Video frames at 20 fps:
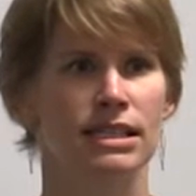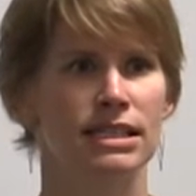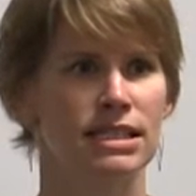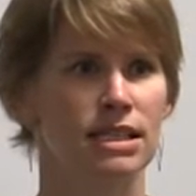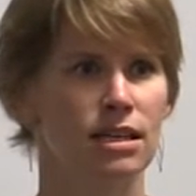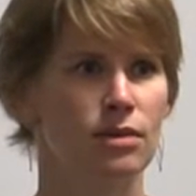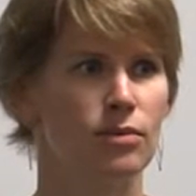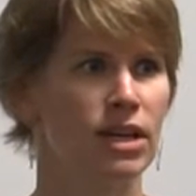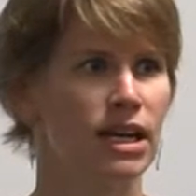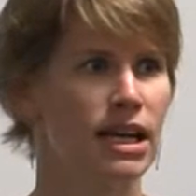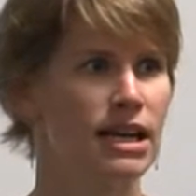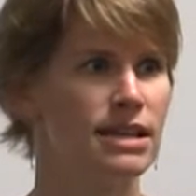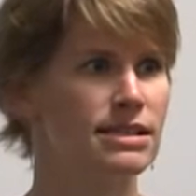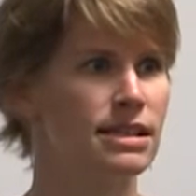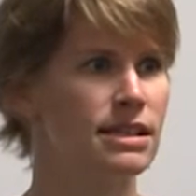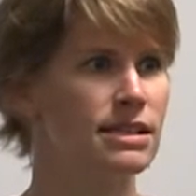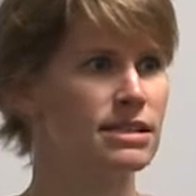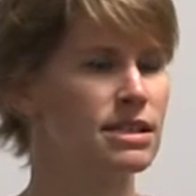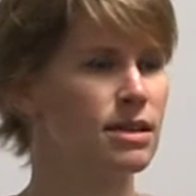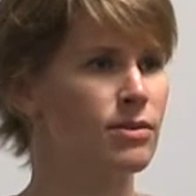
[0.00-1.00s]

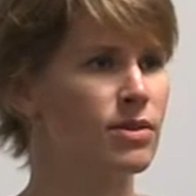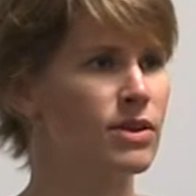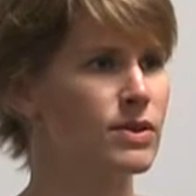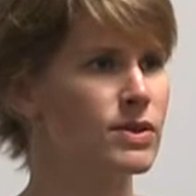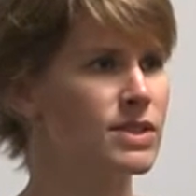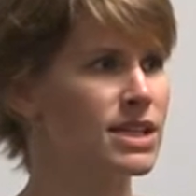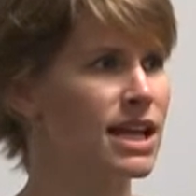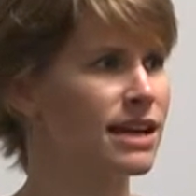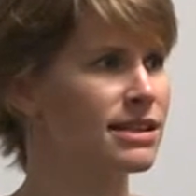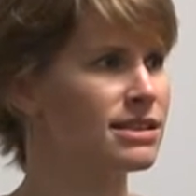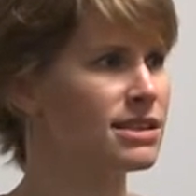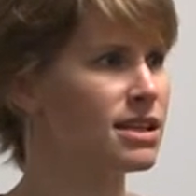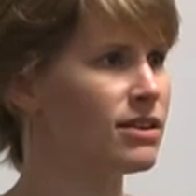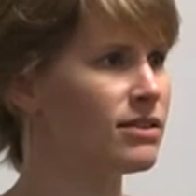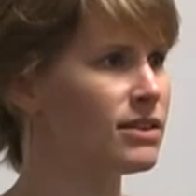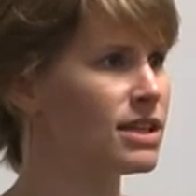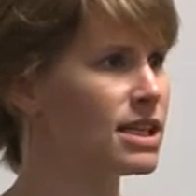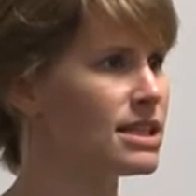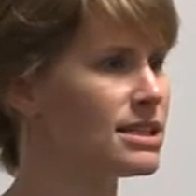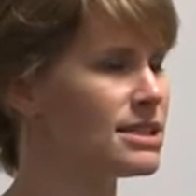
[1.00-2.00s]
demonizing some of those
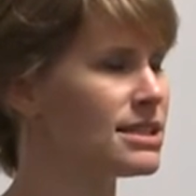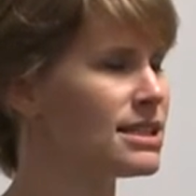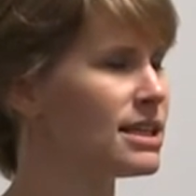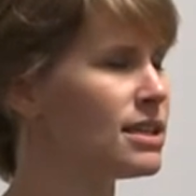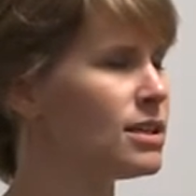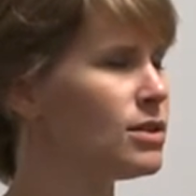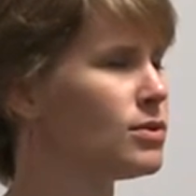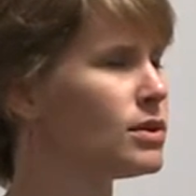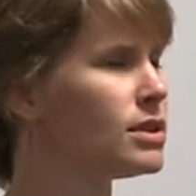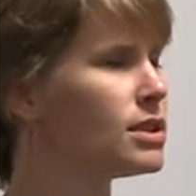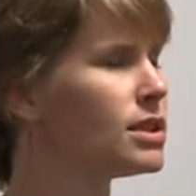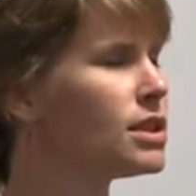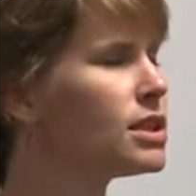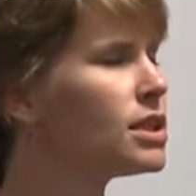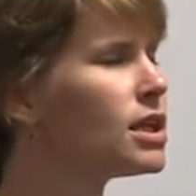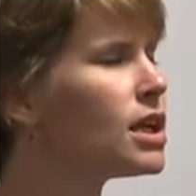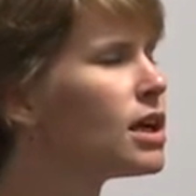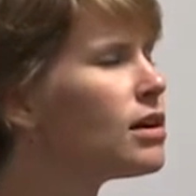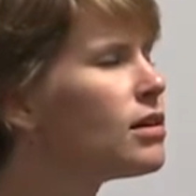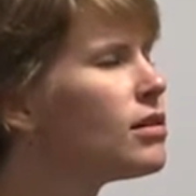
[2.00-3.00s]
activities that you would
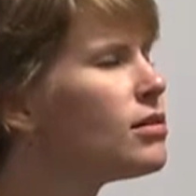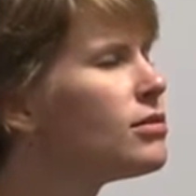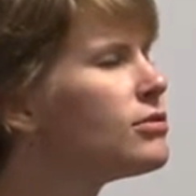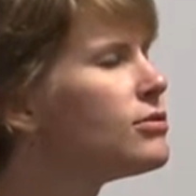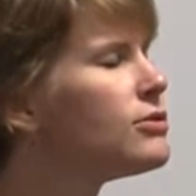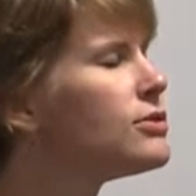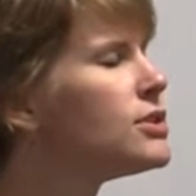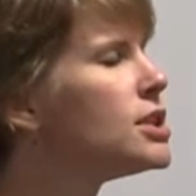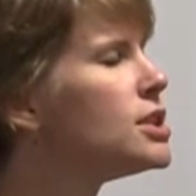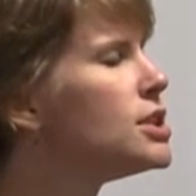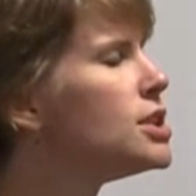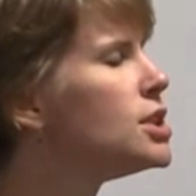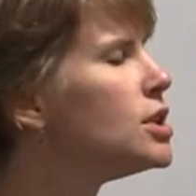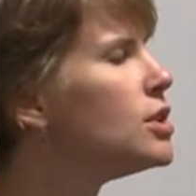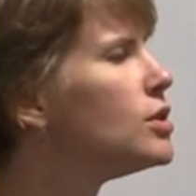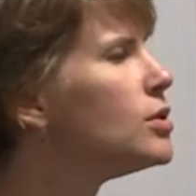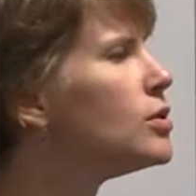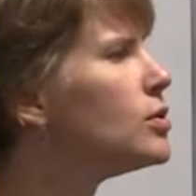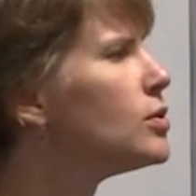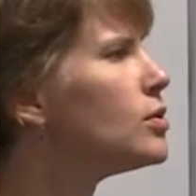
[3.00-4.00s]
love to
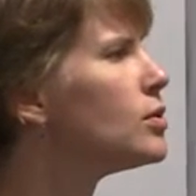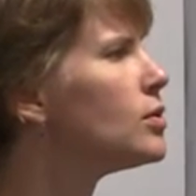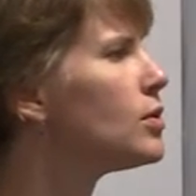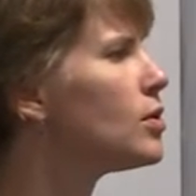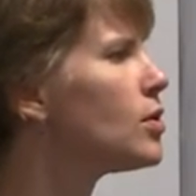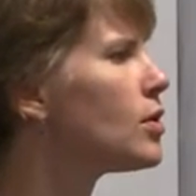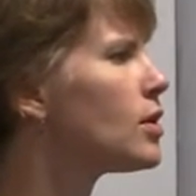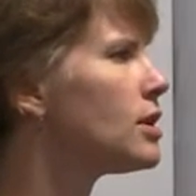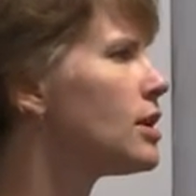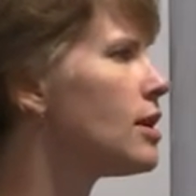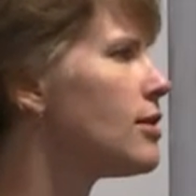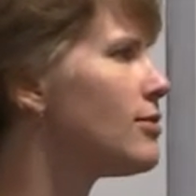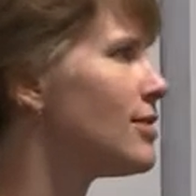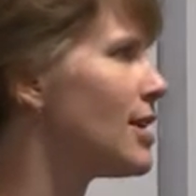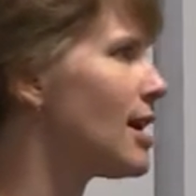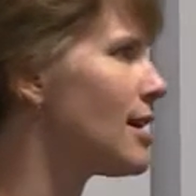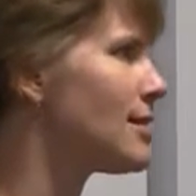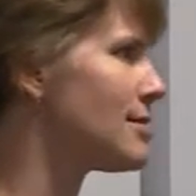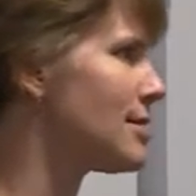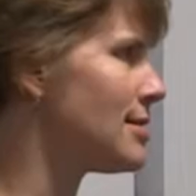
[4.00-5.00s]
do or love
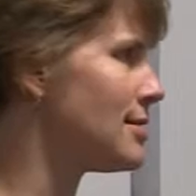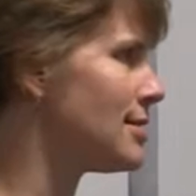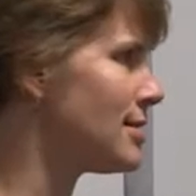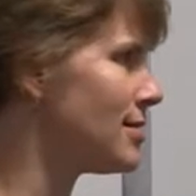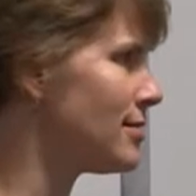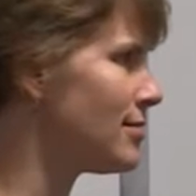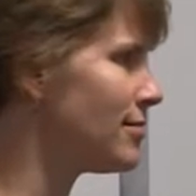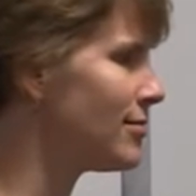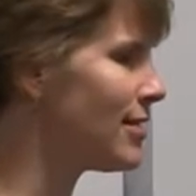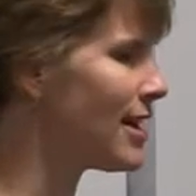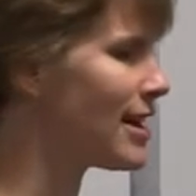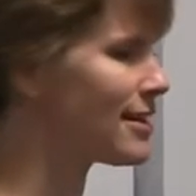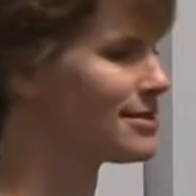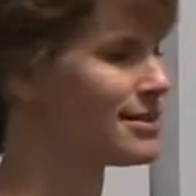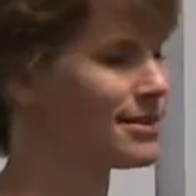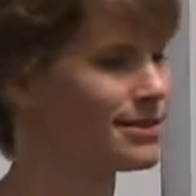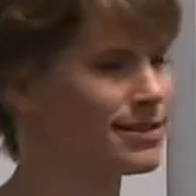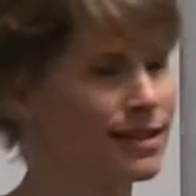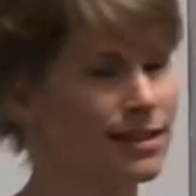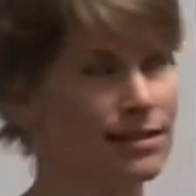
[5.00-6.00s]
not to do.
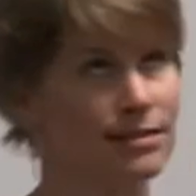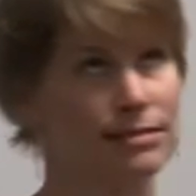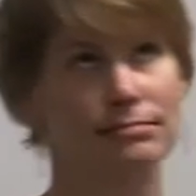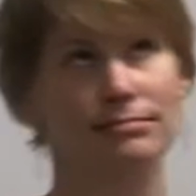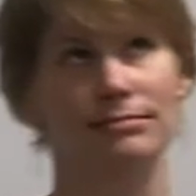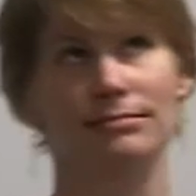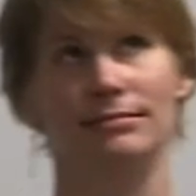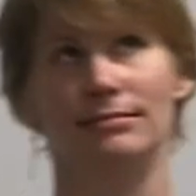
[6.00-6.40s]
Exercise.